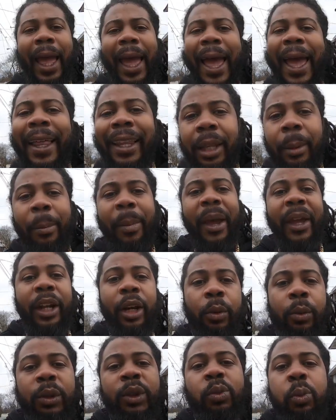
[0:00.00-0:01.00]
Ella
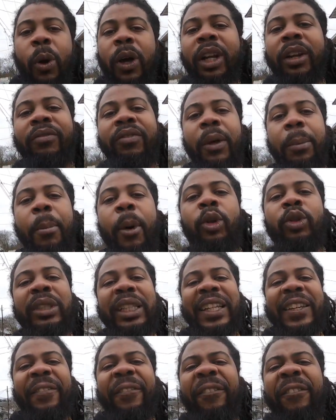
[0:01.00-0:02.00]
Baker was one of the most
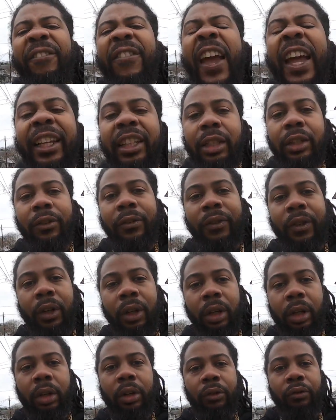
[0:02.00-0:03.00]
effective
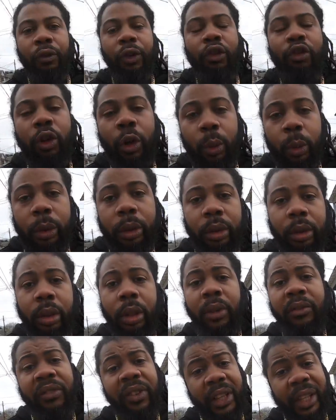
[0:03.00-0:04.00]
recruiters
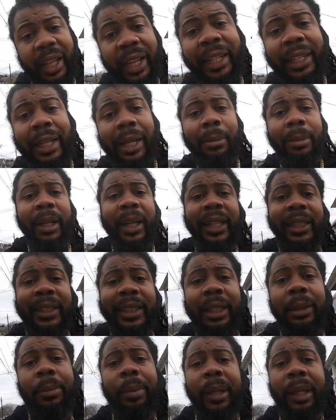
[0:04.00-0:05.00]
for the
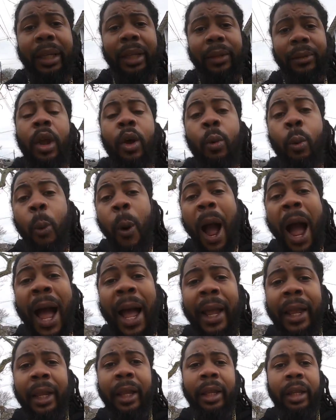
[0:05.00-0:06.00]
NAACP. Why?